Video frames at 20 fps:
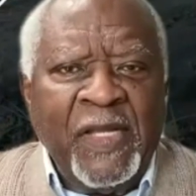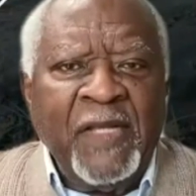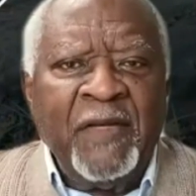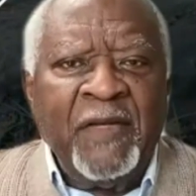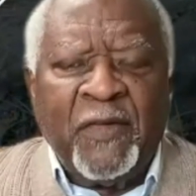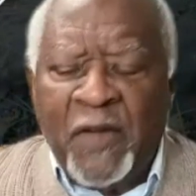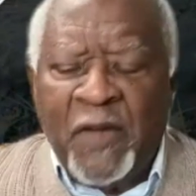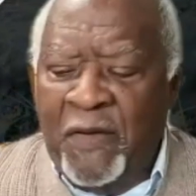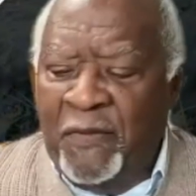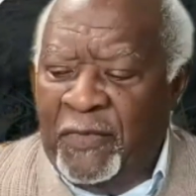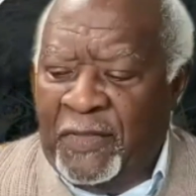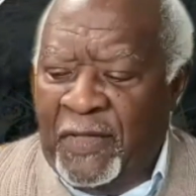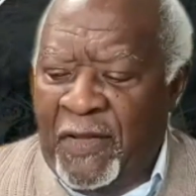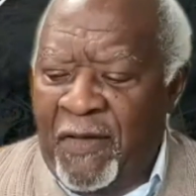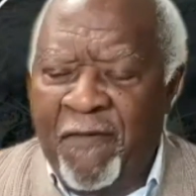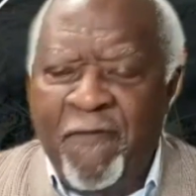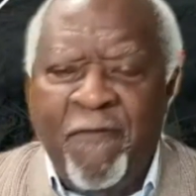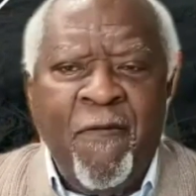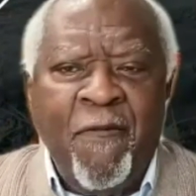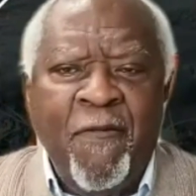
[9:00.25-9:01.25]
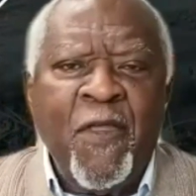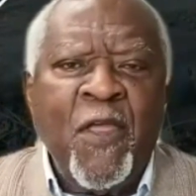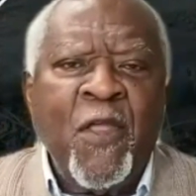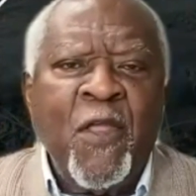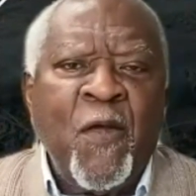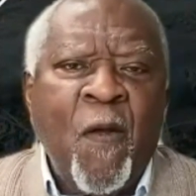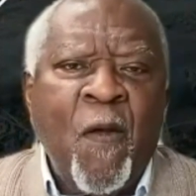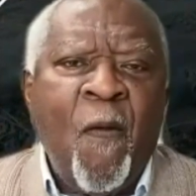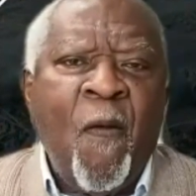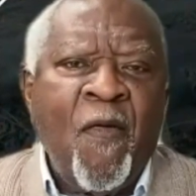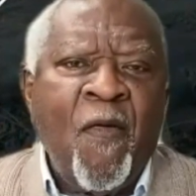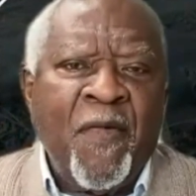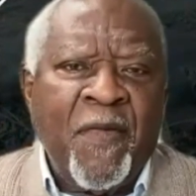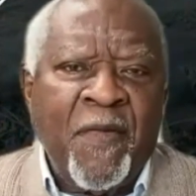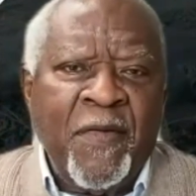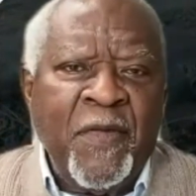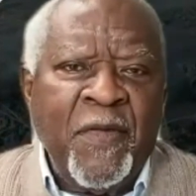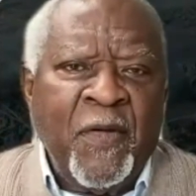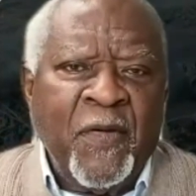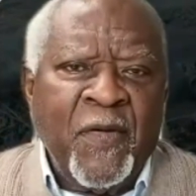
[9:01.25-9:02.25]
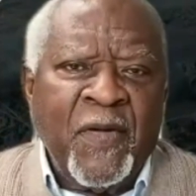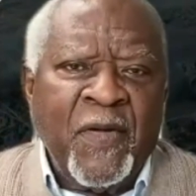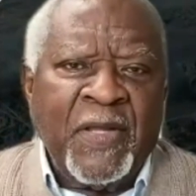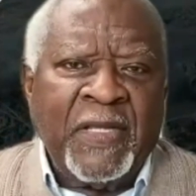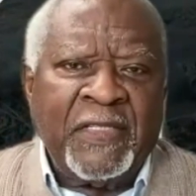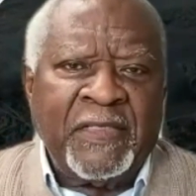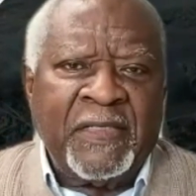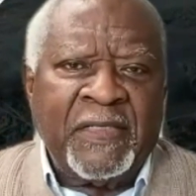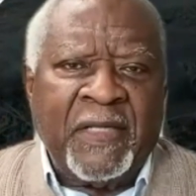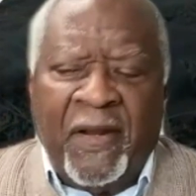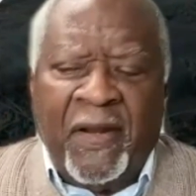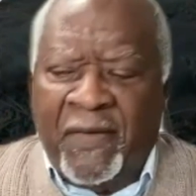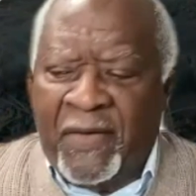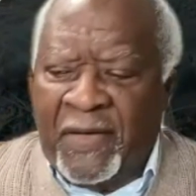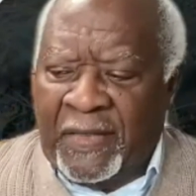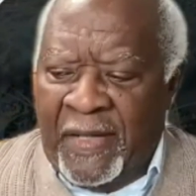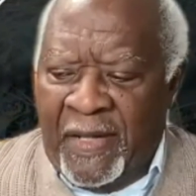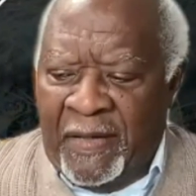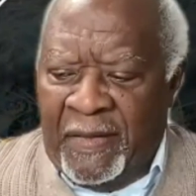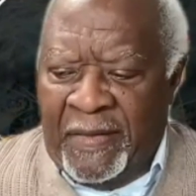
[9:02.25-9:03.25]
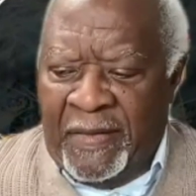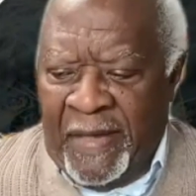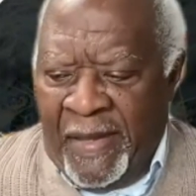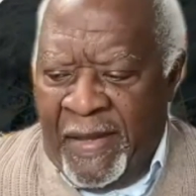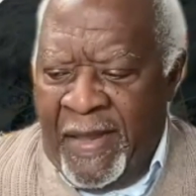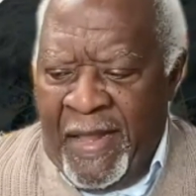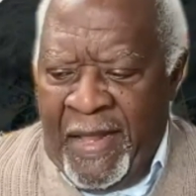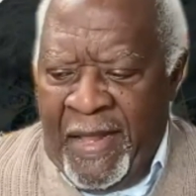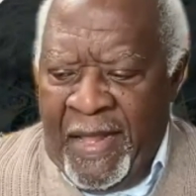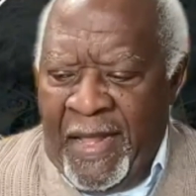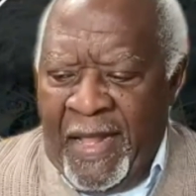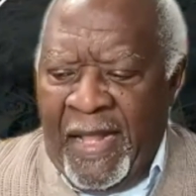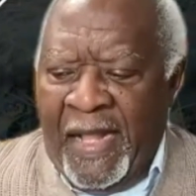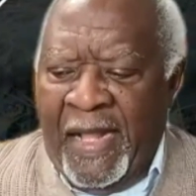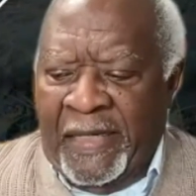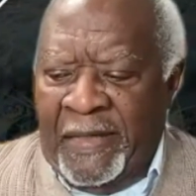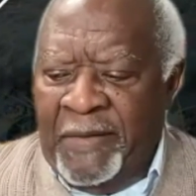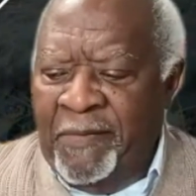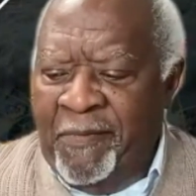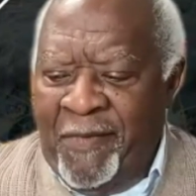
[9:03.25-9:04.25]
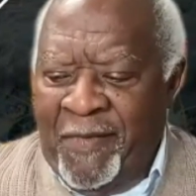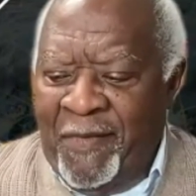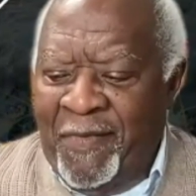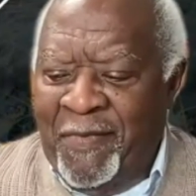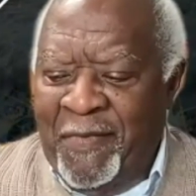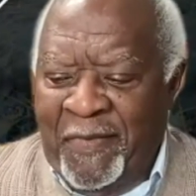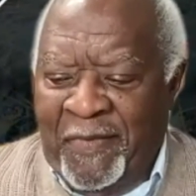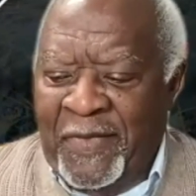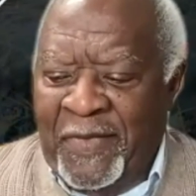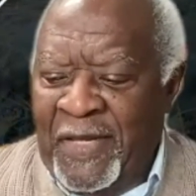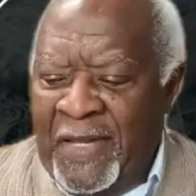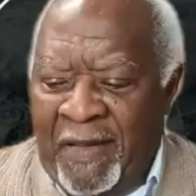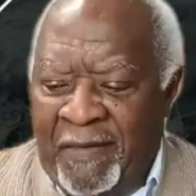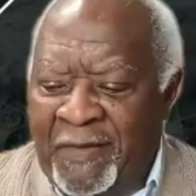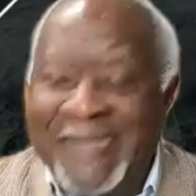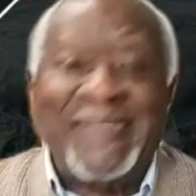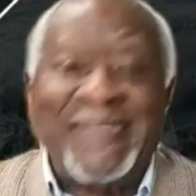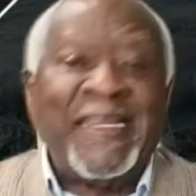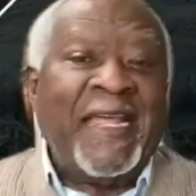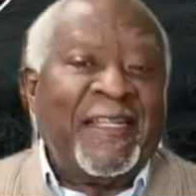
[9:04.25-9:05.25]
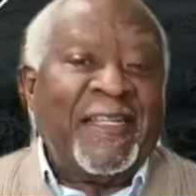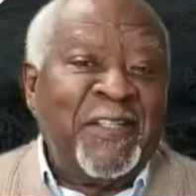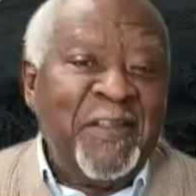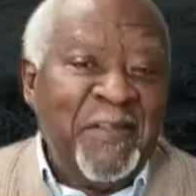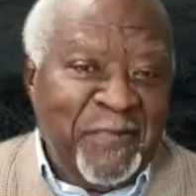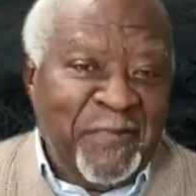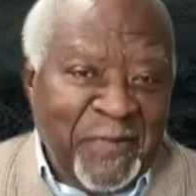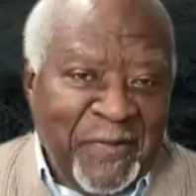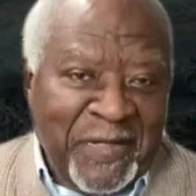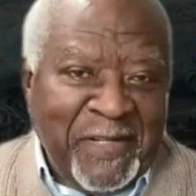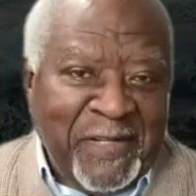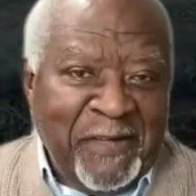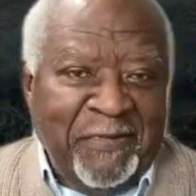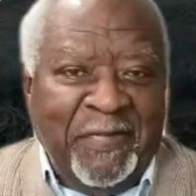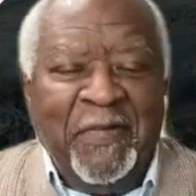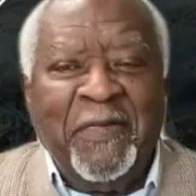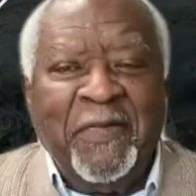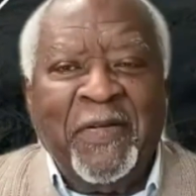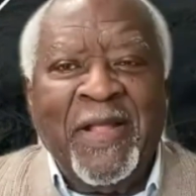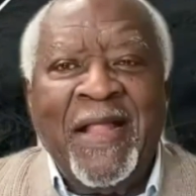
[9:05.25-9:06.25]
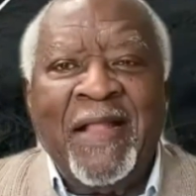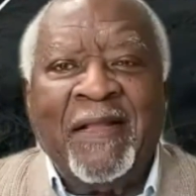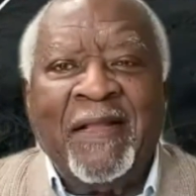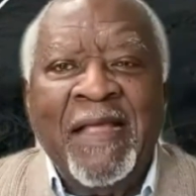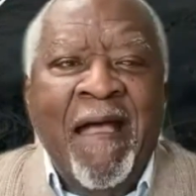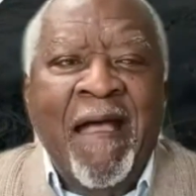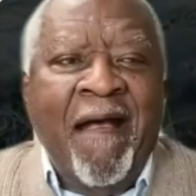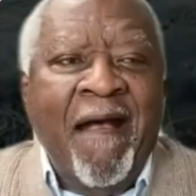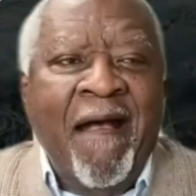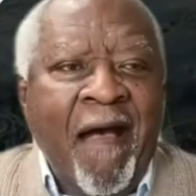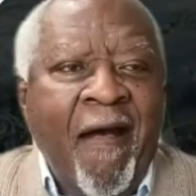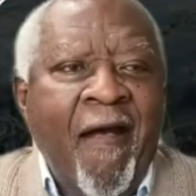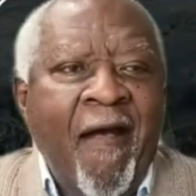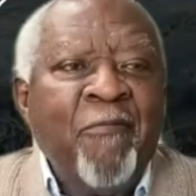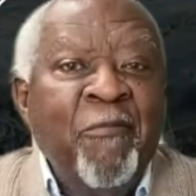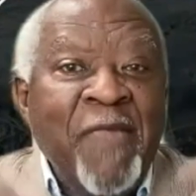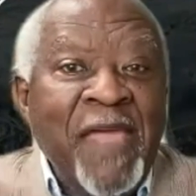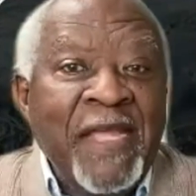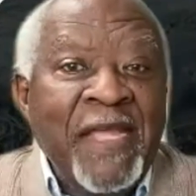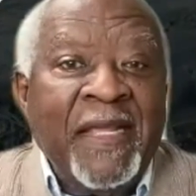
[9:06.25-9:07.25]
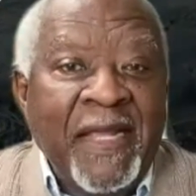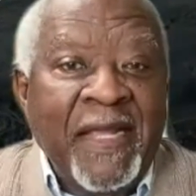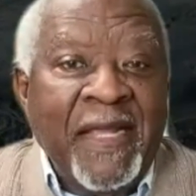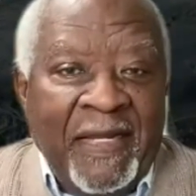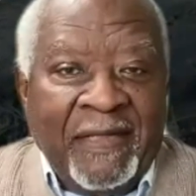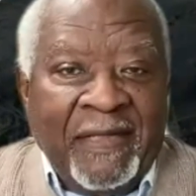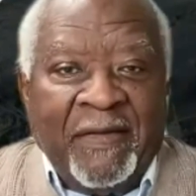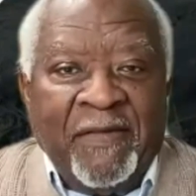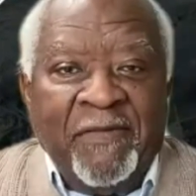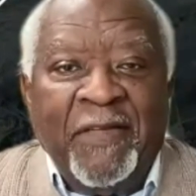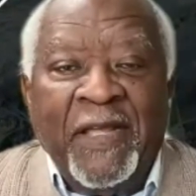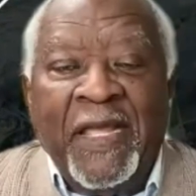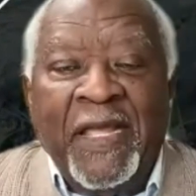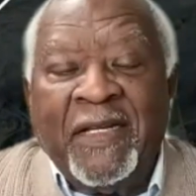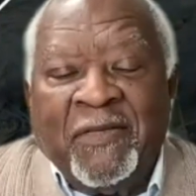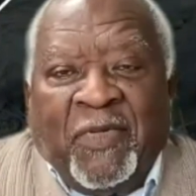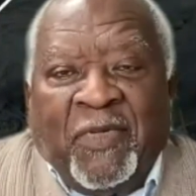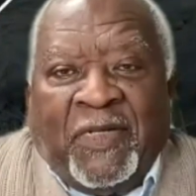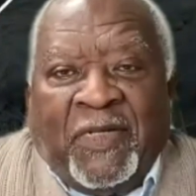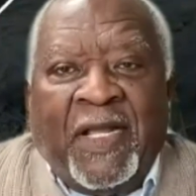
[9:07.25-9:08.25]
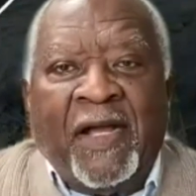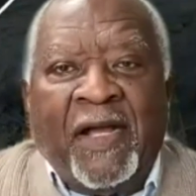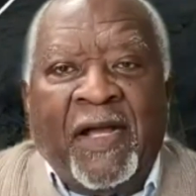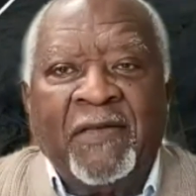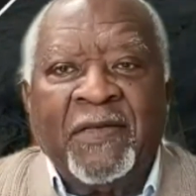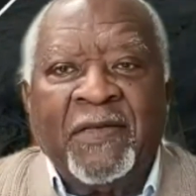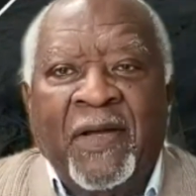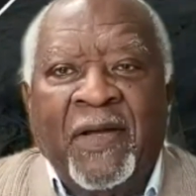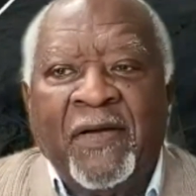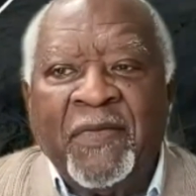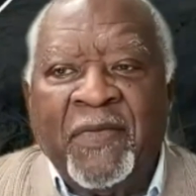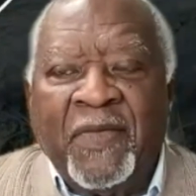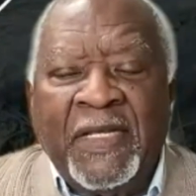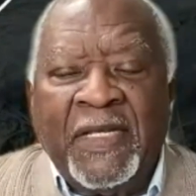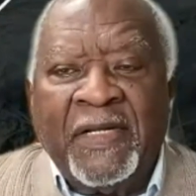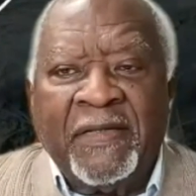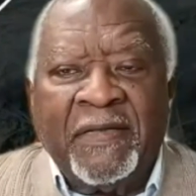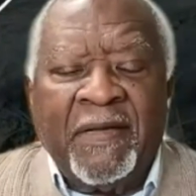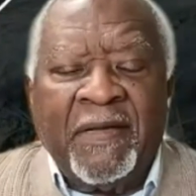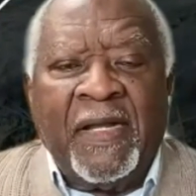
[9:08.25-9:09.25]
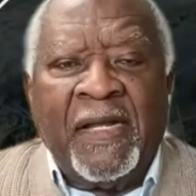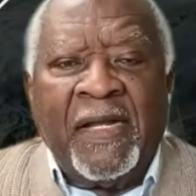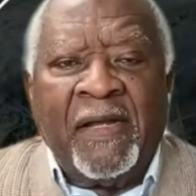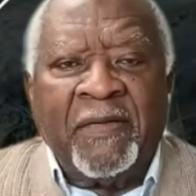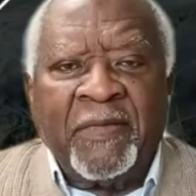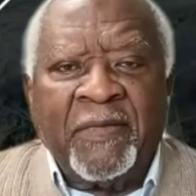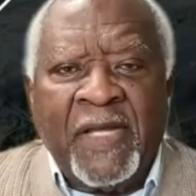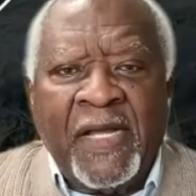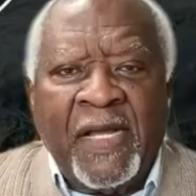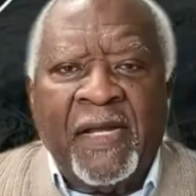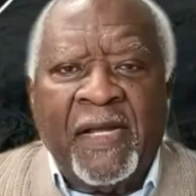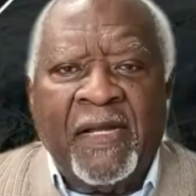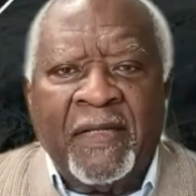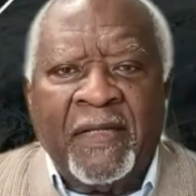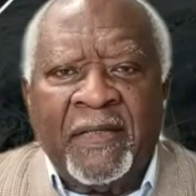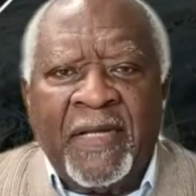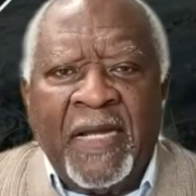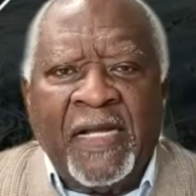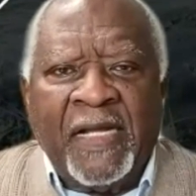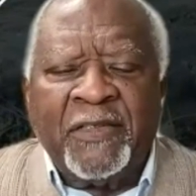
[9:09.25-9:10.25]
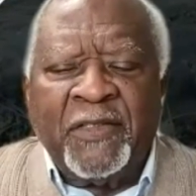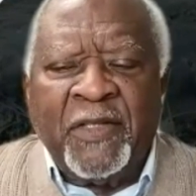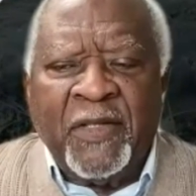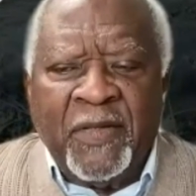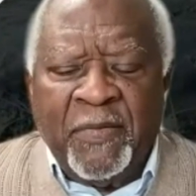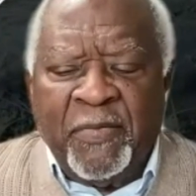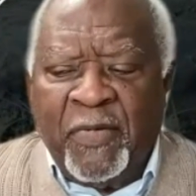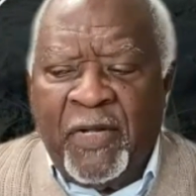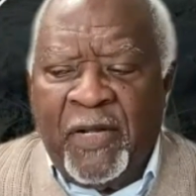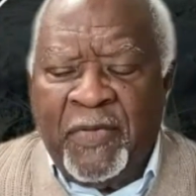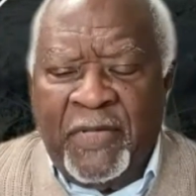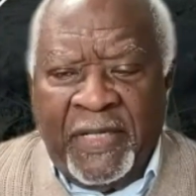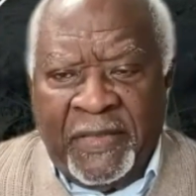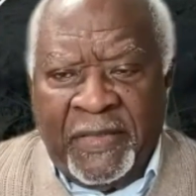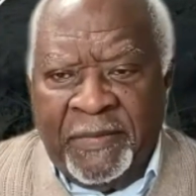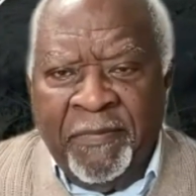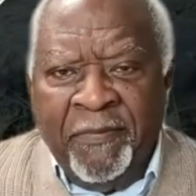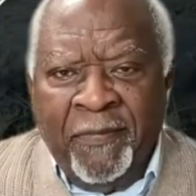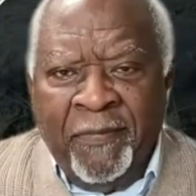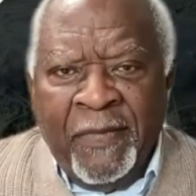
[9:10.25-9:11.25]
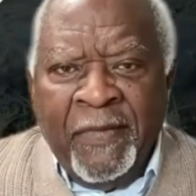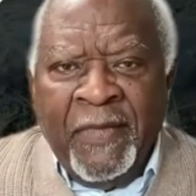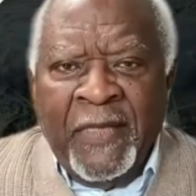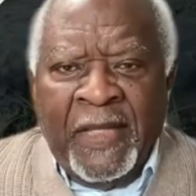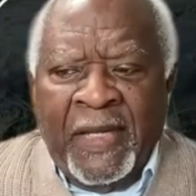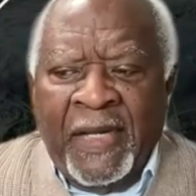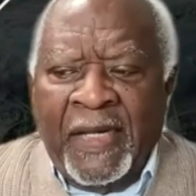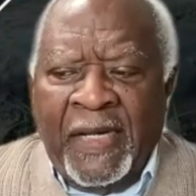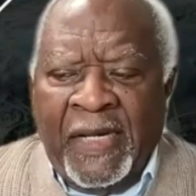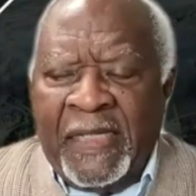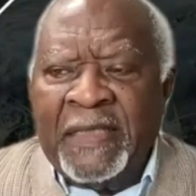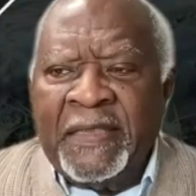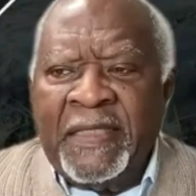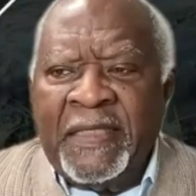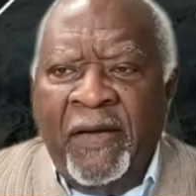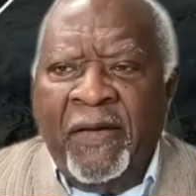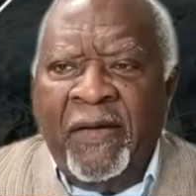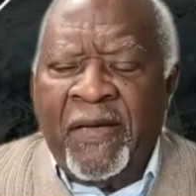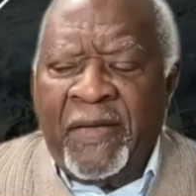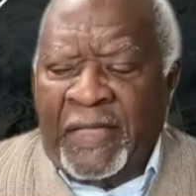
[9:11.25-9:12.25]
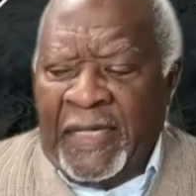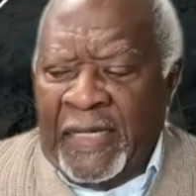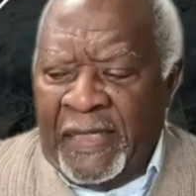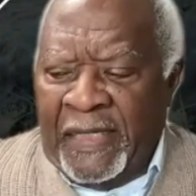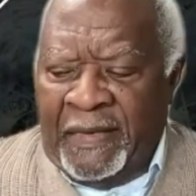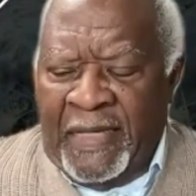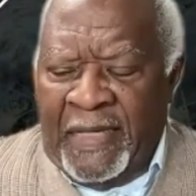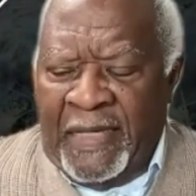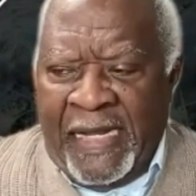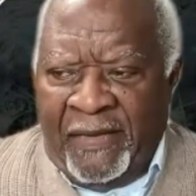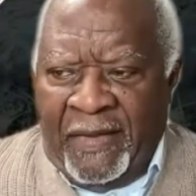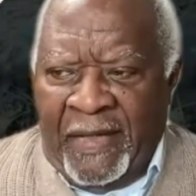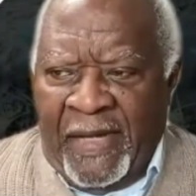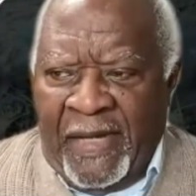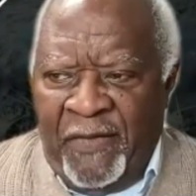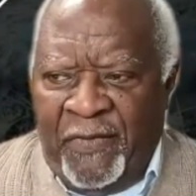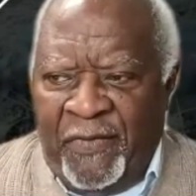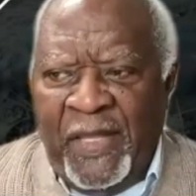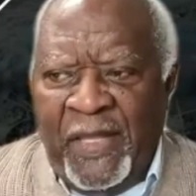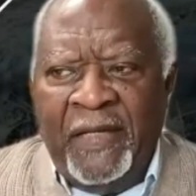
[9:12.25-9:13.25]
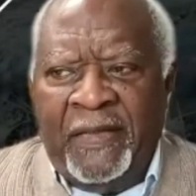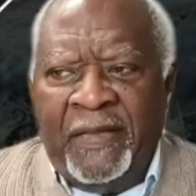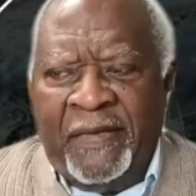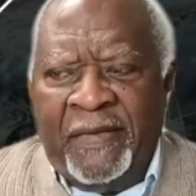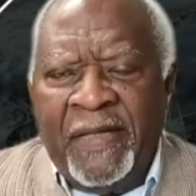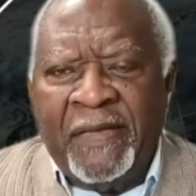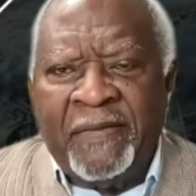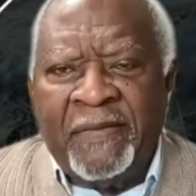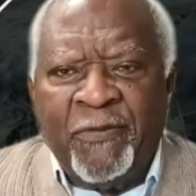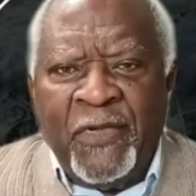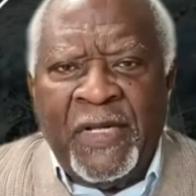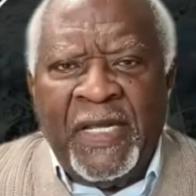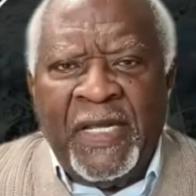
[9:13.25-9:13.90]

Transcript: in terms of your historical detective work, if you will, making it available out there to the public. I think that